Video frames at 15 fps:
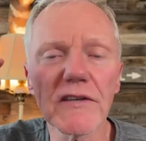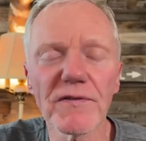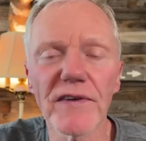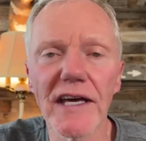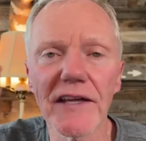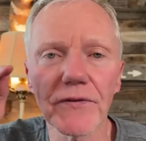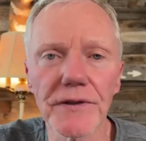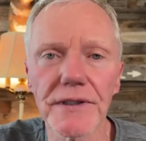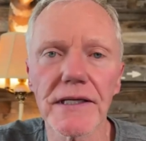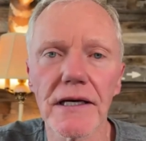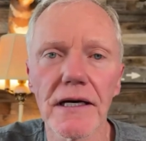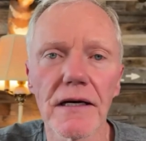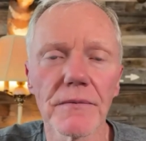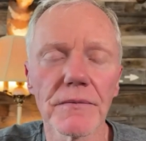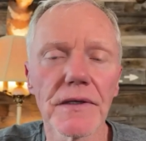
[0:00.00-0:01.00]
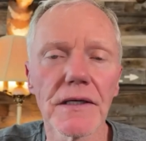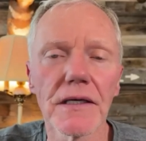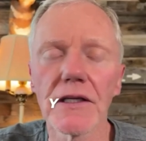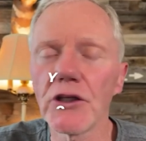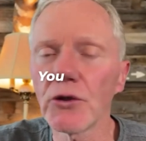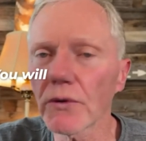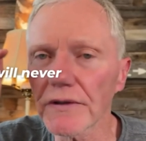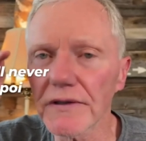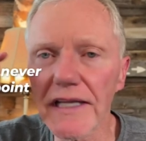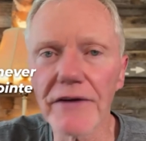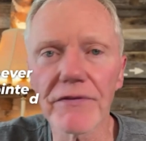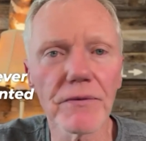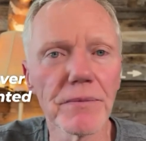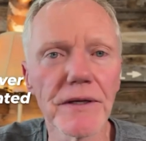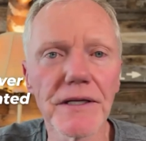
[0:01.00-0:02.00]
faithful to come. You will
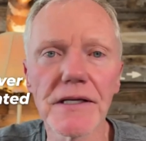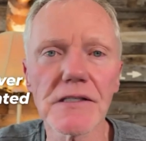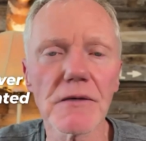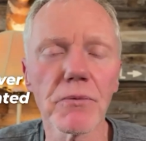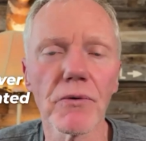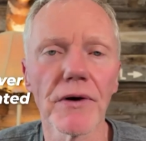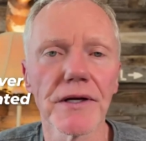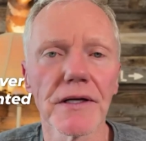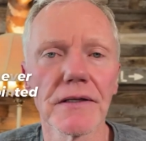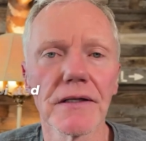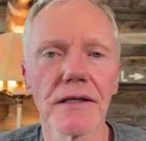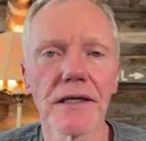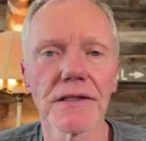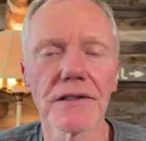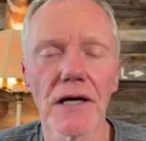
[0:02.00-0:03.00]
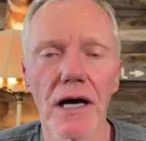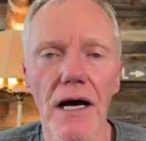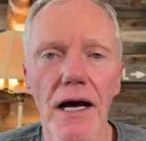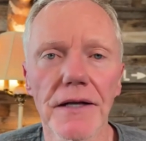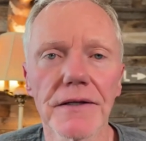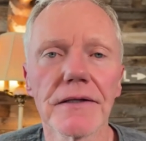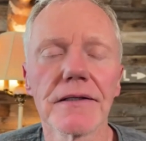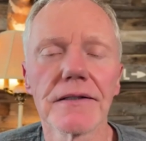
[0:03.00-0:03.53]
never be disappointed in God.